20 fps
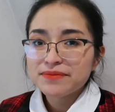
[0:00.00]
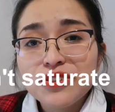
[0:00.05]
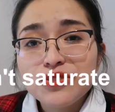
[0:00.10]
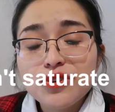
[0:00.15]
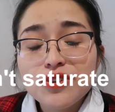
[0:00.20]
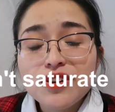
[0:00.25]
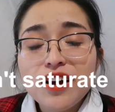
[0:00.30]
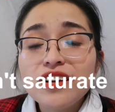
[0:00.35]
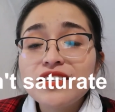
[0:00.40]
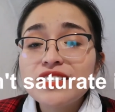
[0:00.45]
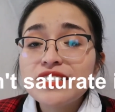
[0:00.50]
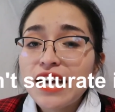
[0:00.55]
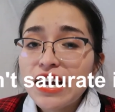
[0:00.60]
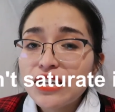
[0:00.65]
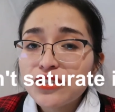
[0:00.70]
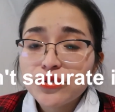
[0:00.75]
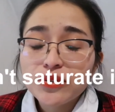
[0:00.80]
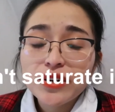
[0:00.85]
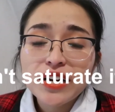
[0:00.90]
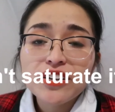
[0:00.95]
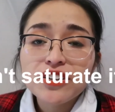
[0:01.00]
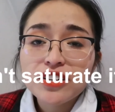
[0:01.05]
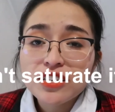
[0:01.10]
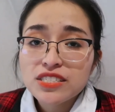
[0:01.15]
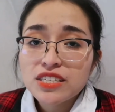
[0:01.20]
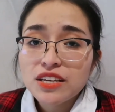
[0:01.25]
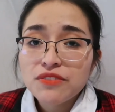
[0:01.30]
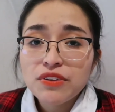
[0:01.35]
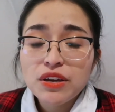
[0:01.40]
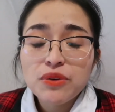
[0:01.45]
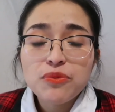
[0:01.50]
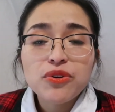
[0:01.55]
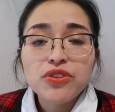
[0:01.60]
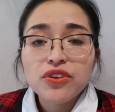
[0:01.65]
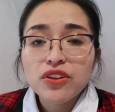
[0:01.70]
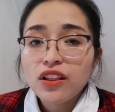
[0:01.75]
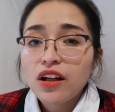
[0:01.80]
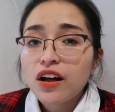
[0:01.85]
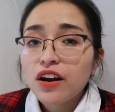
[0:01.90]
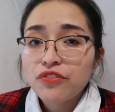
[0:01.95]
Do not saturate your CV with
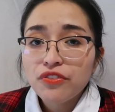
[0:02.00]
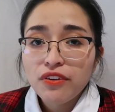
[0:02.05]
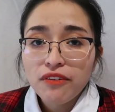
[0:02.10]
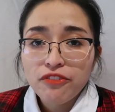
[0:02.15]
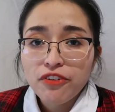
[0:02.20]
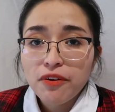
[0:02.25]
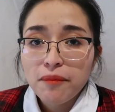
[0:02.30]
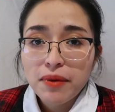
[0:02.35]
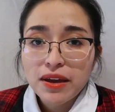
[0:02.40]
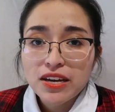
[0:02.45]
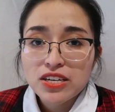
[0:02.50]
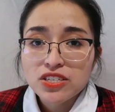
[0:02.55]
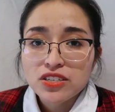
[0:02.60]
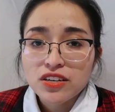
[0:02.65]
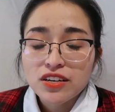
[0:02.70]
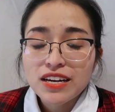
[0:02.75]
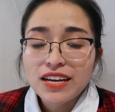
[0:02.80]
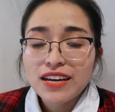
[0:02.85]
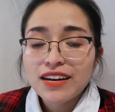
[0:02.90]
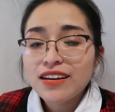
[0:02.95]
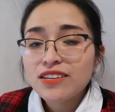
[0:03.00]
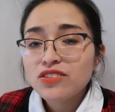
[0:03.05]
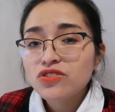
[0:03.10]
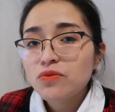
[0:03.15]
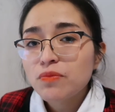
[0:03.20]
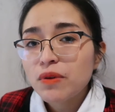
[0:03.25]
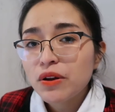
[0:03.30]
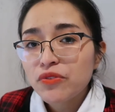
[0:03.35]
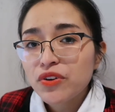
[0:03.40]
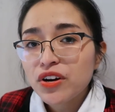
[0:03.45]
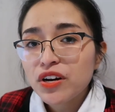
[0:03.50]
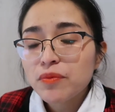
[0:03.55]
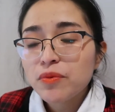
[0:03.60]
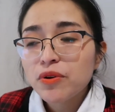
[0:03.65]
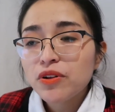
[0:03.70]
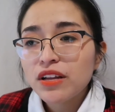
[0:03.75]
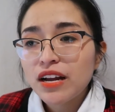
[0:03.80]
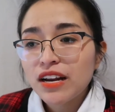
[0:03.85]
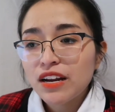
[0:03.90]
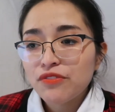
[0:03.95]
a lot of information. It has to be
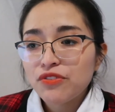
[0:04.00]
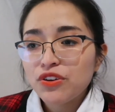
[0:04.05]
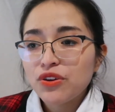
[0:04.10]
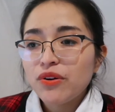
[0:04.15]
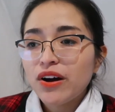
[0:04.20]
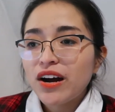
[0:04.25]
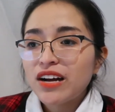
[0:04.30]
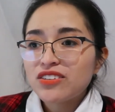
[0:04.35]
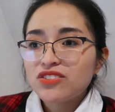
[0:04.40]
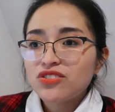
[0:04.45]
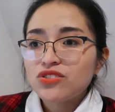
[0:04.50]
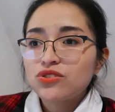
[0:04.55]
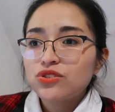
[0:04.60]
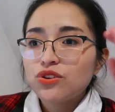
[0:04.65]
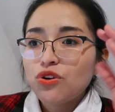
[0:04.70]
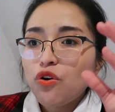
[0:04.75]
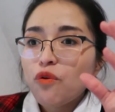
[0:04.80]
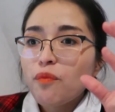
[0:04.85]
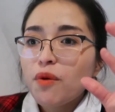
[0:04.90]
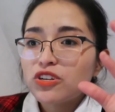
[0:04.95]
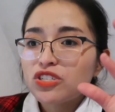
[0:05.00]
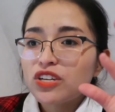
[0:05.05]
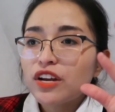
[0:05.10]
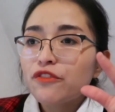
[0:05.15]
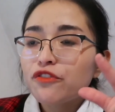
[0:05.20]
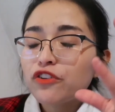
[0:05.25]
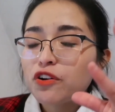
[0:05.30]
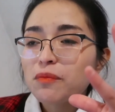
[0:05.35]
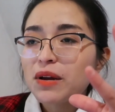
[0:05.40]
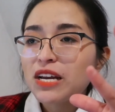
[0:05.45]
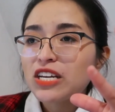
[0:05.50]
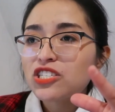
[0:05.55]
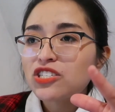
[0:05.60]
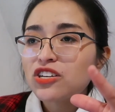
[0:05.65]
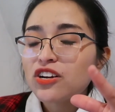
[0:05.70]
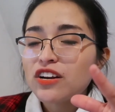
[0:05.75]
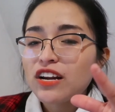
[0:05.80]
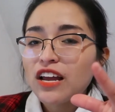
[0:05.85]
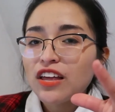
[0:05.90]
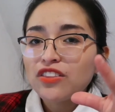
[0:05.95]
readable, and if you add so much
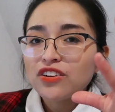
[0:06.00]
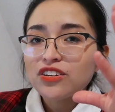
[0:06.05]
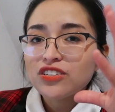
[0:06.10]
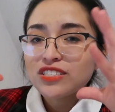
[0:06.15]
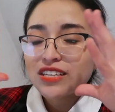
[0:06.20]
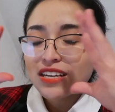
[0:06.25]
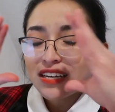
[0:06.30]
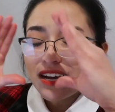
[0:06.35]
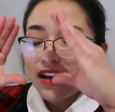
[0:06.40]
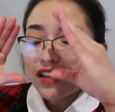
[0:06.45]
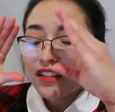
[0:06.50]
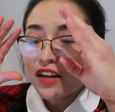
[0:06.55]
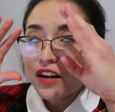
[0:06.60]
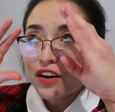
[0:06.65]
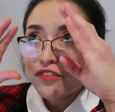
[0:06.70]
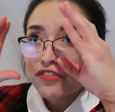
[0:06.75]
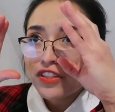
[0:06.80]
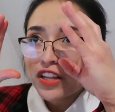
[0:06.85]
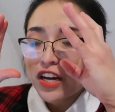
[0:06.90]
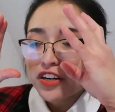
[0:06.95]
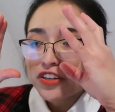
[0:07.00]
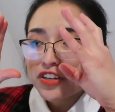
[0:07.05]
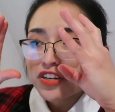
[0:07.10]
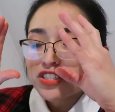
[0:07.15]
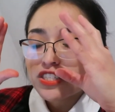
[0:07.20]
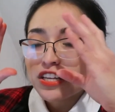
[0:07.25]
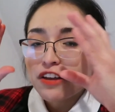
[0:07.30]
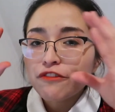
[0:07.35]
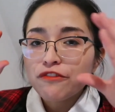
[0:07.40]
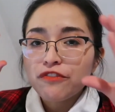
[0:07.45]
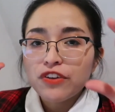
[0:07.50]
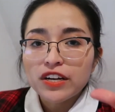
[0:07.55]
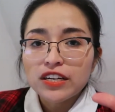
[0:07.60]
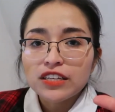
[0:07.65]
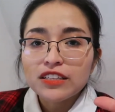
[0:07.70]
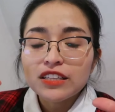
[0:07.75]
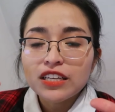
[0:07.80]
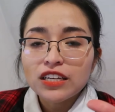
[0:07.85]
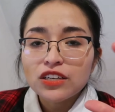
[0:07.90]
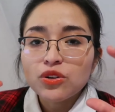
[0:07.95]
information and there's like a lot of letters and
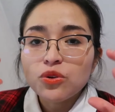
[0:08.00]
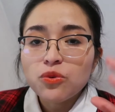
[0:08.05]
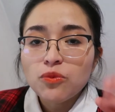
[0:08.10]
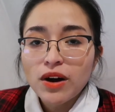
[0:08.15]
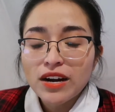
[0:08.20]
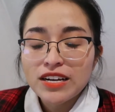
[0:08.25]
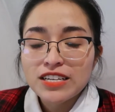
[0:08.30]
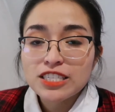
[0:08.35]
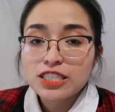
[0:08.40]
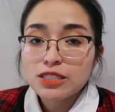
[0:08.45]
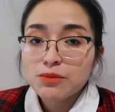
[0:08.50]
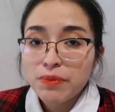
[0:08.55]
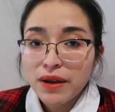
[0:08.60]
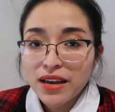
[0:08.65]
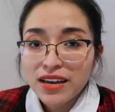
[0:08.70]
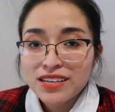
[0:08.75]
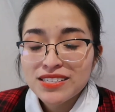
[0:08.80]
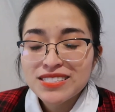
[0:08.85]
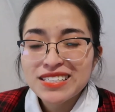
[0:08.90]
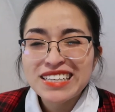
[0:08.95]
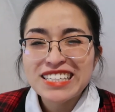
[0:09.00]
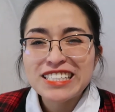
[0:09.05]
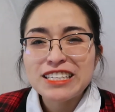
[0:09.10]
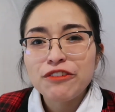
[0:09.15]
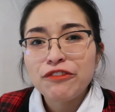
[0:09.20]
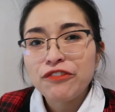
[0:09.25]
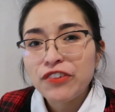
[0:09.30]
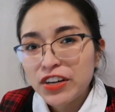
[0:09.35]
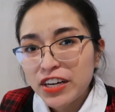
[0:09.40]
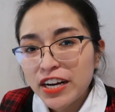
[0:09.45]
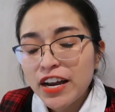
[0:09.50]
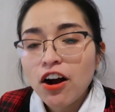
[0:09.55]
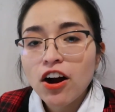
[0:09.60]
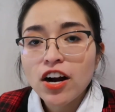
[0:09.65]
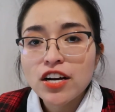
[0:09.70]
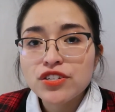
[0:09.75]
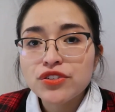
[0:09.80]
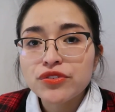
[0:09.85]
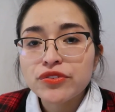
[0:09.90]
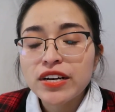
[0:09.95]
very little white space, it's very
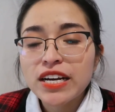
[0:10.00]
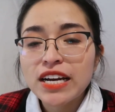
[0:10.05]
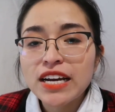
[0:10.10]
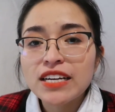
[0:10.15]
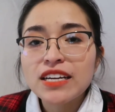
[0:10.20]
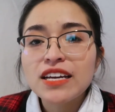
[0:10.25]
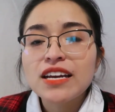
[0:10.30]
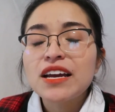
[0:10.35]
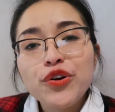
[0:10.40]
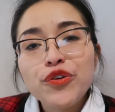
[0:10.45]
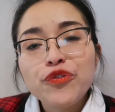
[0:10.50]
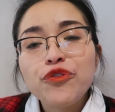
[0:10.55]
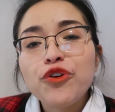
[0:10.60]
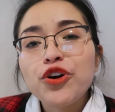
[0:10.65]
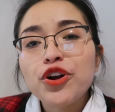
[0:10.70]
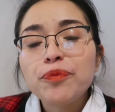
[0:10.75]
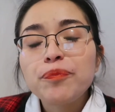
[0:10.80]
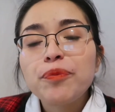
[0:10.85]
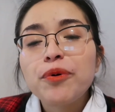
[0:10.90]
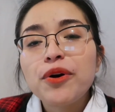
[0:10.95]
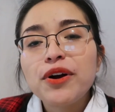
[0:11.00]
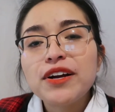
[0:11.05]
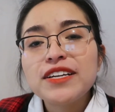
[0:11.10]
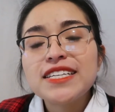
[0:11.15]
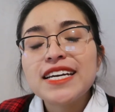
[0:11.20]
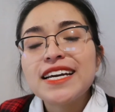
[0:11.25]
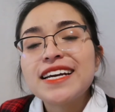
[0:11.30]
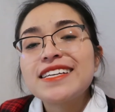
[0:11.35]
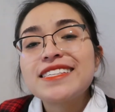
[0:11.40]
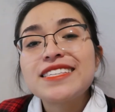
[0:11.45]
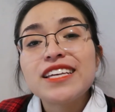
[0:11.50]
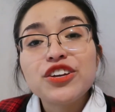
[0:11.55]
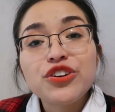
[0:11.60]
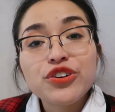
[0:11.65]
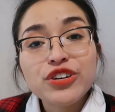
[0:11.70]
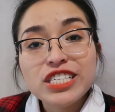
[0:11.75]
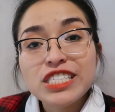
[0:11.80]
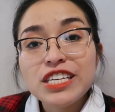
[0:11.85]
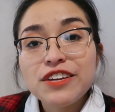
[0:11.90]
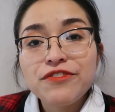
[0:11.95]
hard to read. The fourth point is
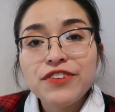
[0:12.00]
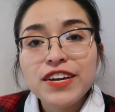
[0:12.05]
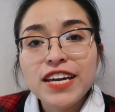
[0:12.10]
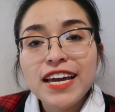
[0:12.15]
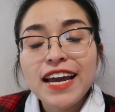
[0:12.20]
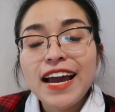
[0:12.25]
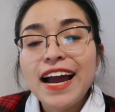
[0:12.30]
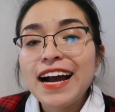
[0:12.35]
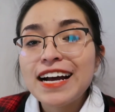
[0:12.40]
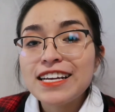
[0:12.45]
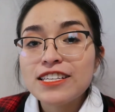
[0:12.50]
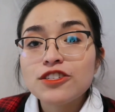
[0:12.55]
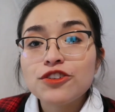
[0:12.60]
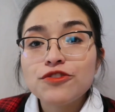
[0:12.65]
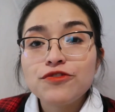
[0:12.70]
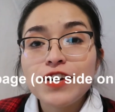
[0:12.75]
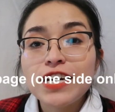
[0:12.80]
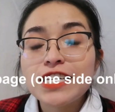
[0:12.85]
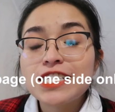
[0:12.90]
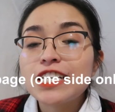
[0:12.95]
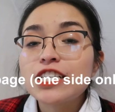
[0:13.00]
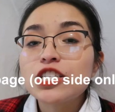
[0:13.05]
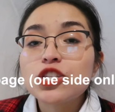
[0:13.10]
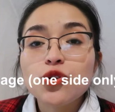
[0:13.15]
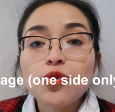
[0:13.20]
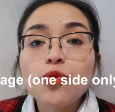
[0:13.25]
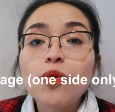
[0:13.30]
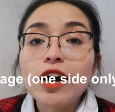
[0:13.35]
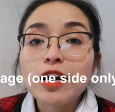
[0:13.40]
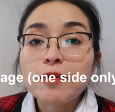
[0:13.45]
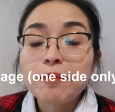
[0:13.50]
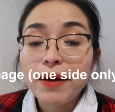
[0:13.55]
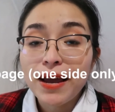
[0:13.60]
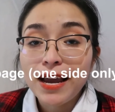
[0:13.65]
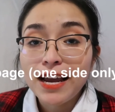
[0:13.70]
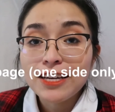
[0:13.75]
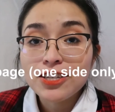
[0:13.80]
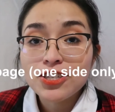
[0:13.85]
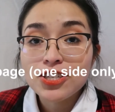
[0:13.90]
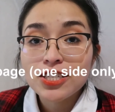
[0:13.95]
your CV has to fit into 1
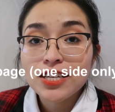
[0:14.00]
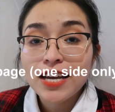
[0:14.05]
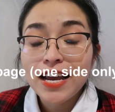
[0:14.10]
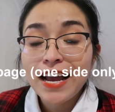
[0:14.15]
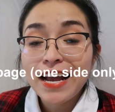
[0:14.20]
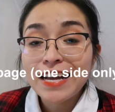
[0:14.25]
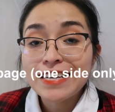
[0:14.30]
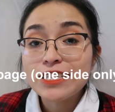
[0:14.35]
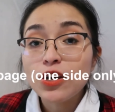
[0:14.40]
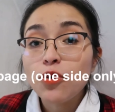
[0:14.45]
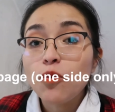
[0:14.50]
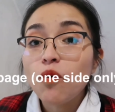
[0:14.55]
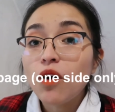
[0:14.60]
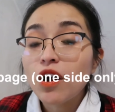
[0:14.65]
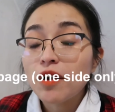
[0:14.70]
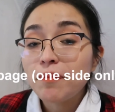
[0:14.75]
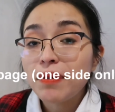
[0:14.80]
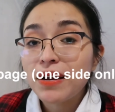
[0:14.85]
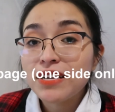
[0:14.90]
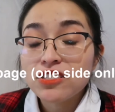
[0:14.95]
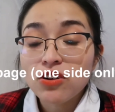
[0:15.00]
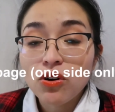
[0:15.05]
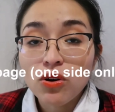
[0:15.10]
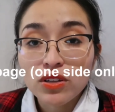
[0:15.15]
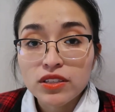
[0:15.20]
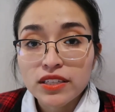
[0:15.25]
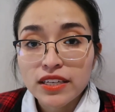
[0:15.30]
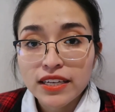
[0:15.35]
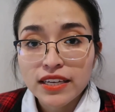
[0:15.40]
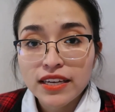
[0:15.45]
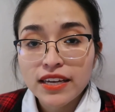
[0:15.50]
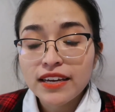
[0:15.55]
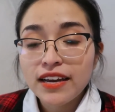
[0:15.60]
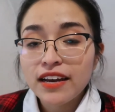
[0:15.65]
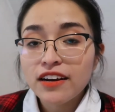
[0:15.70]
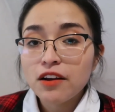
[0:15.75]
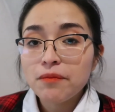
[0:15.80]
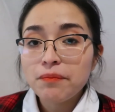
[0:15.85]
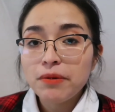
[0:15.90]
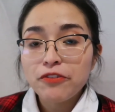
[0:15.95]
page and 1 page only. It
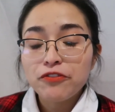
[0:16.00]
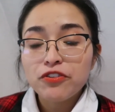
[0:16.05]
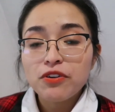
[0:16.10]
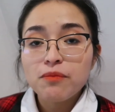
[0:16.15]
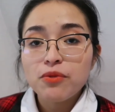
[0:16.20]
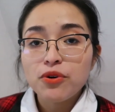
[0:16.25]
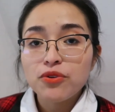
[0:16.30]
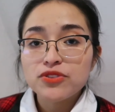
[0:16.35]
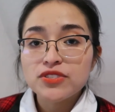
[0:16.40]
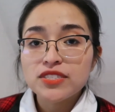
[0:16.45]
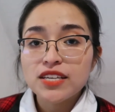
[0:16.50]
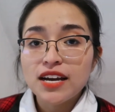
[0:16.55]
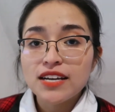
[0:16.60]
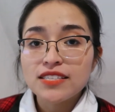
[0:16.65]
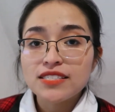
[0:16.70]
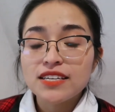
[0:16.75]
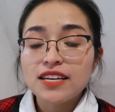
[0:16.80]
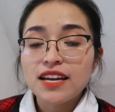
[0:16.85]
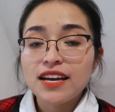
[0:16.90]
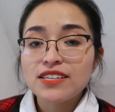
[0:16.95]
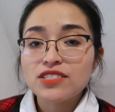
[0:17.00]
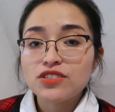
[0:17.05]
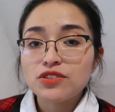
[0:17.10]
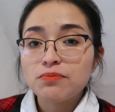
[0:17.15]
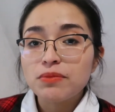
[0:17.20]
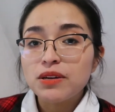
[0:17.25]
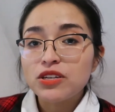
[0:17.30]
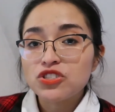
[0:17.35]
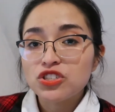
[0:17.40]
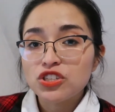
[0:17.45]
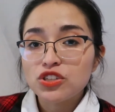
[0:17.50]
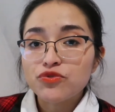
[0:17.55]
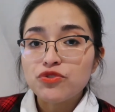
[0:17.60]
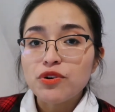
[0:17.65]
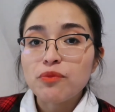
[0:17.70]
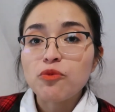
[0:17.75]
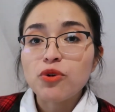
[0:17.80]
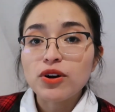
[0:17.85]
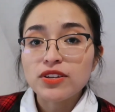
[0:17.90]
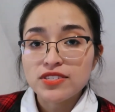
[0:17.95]
cannot be from both sides, it has to be just
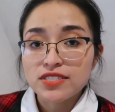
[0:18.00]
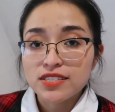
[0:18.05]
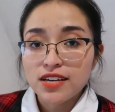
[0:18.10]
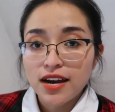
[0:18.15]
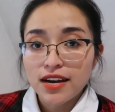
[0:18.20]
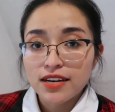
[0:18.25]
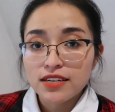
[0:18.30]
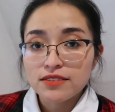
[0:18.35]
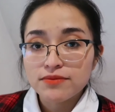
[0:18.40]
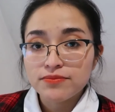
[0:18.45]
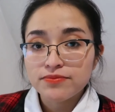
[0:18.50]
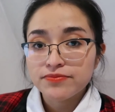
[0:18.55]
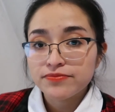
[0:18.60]
from one side.